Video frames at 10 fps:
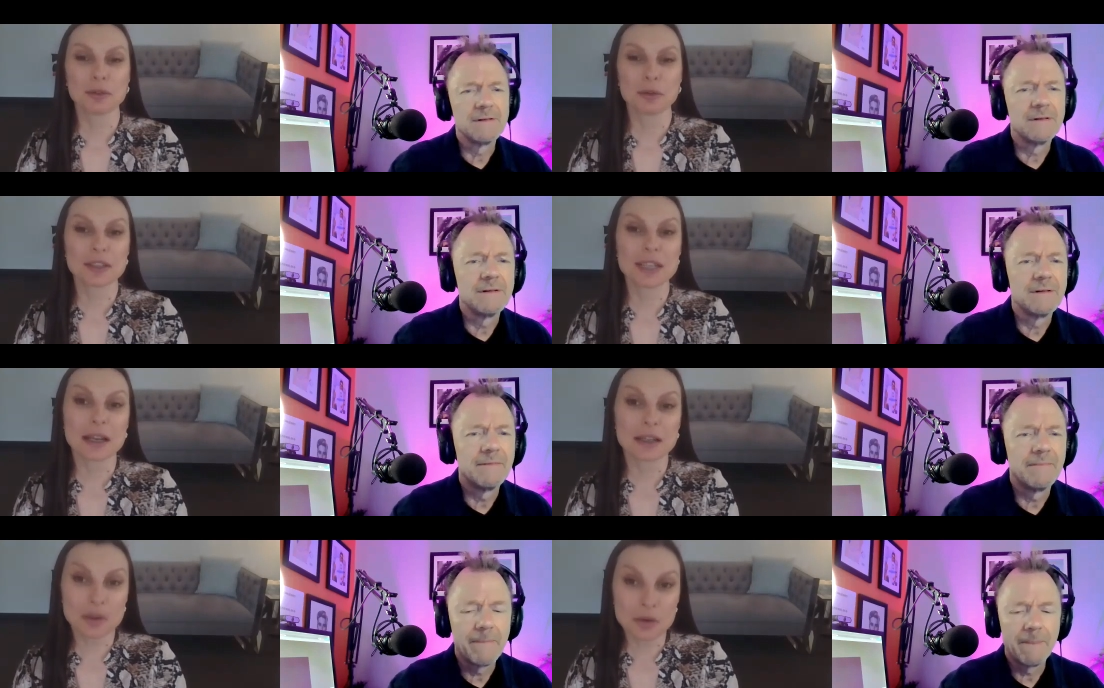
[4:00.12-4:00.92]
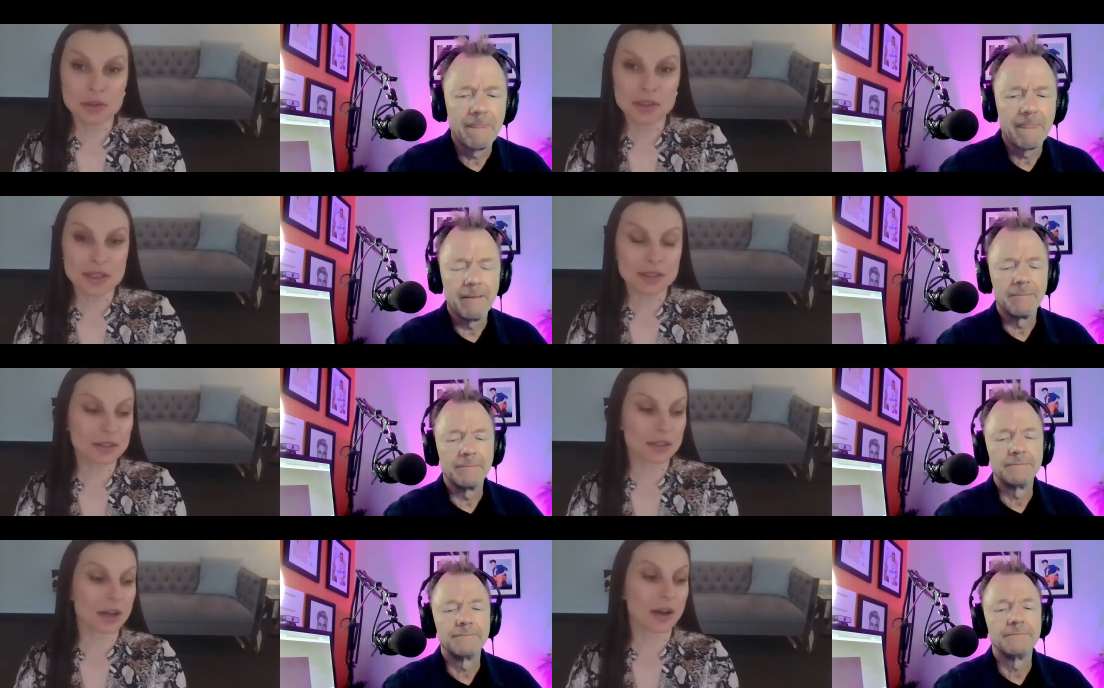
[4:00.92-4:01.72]
Speaker 1: For
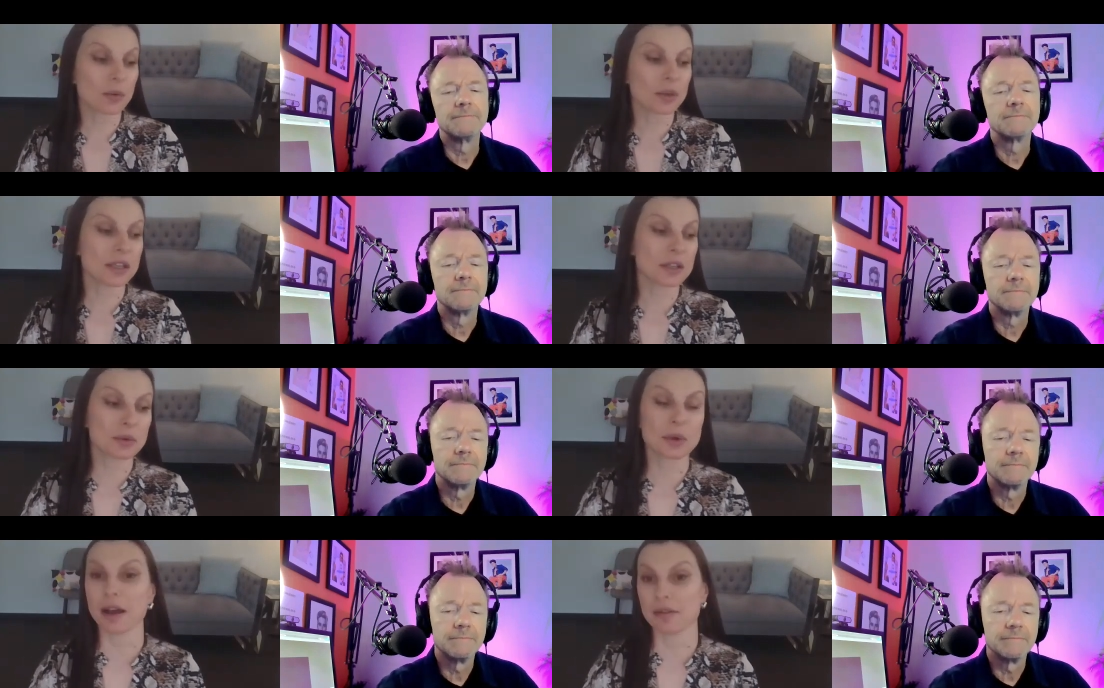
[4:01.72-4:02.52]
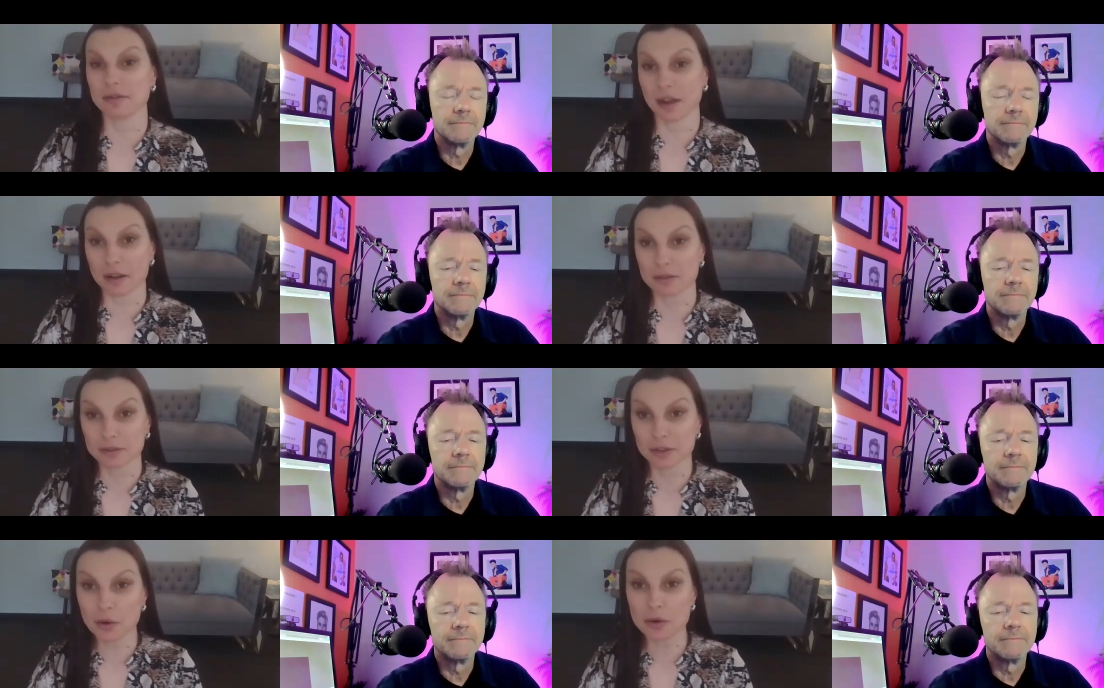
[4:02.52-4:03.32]
diagnosis, uh, we need to have
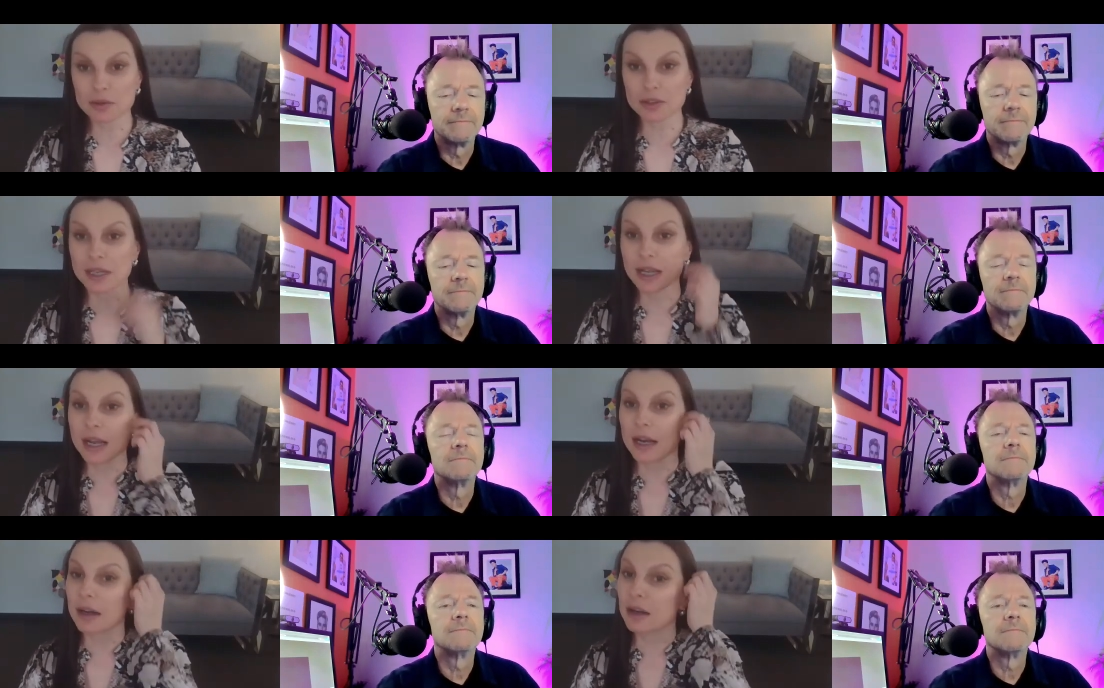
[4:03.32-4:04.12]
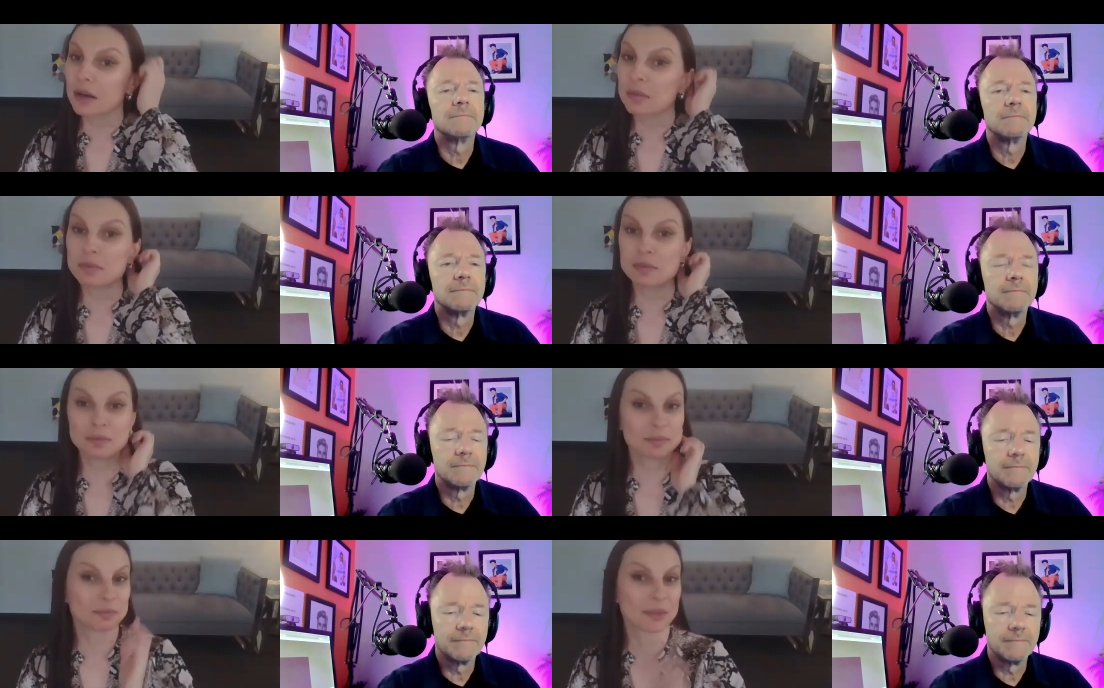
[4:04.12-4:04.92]
five of those
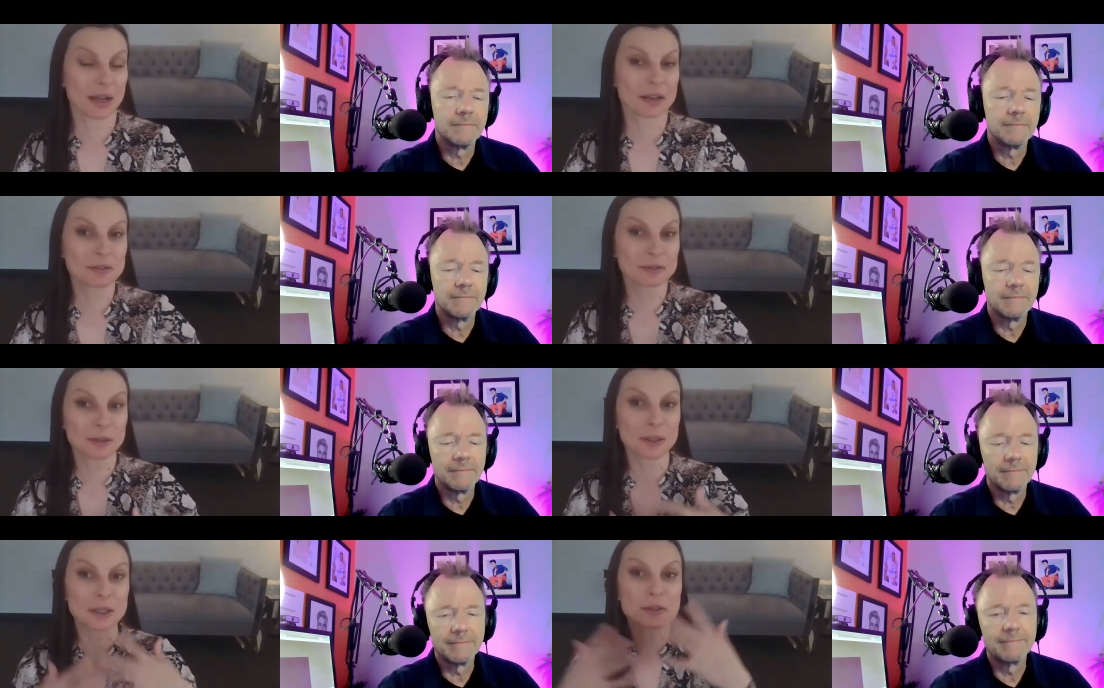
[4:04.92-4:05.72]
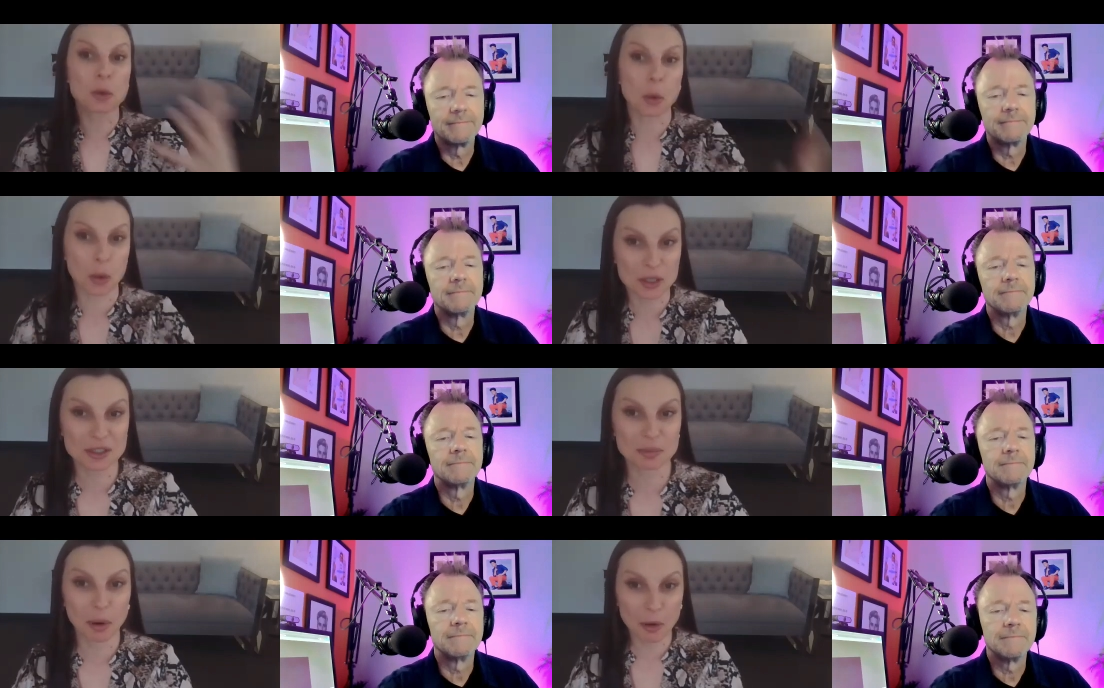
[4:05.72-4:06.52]
um, kind of
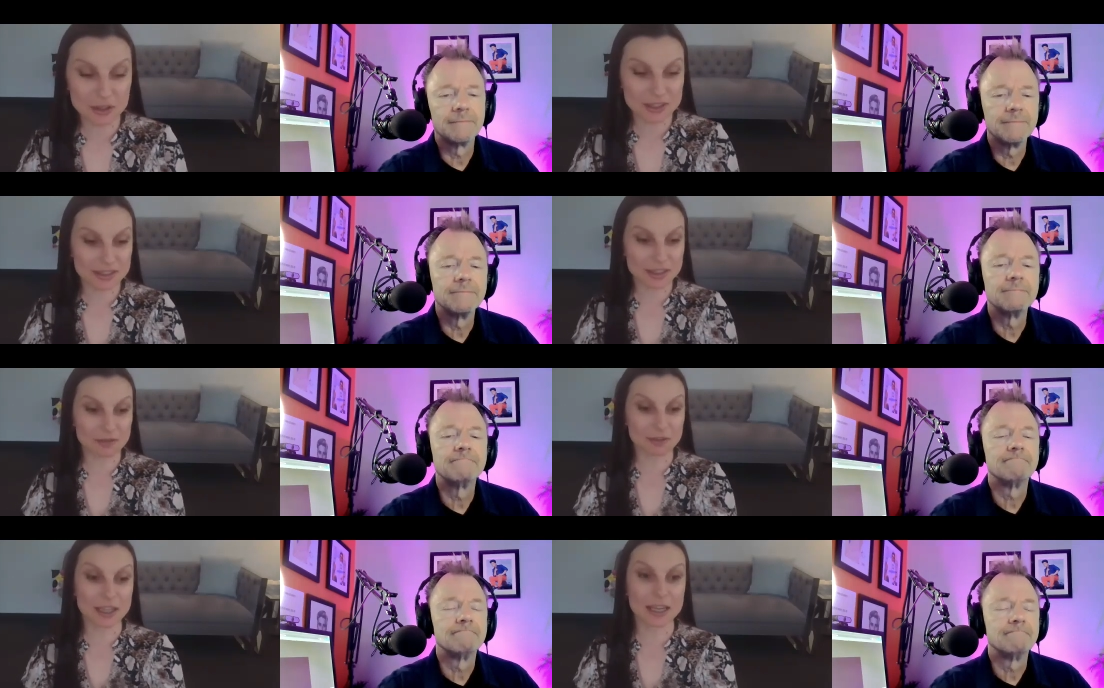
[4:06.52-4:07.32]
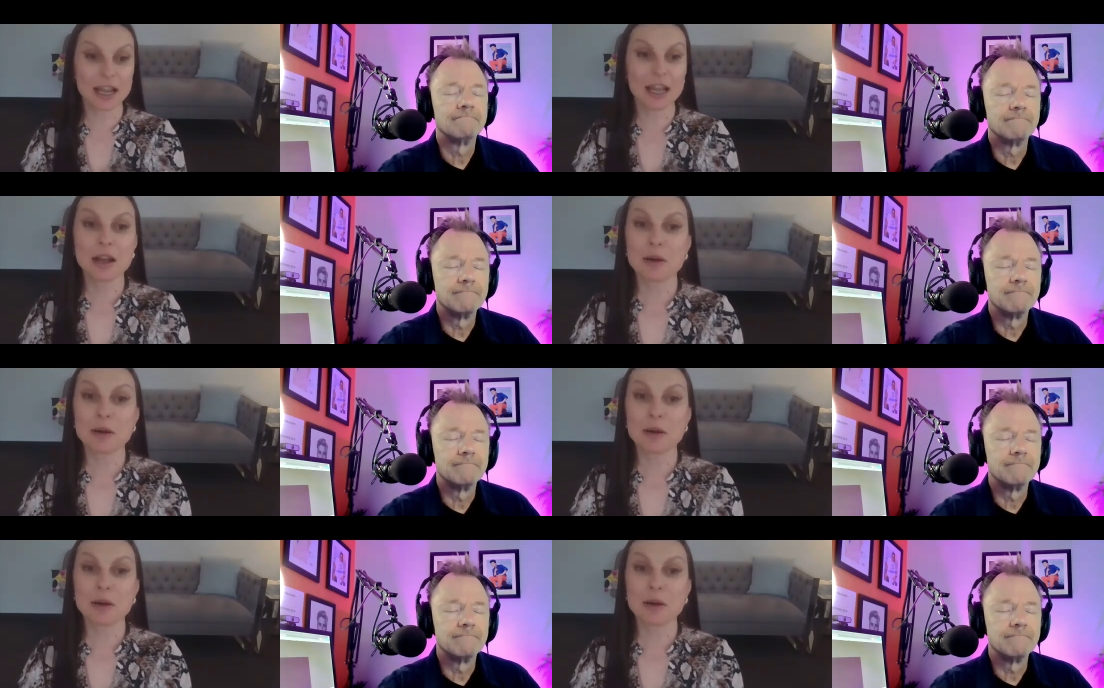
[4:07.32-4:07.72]
endorsed positively.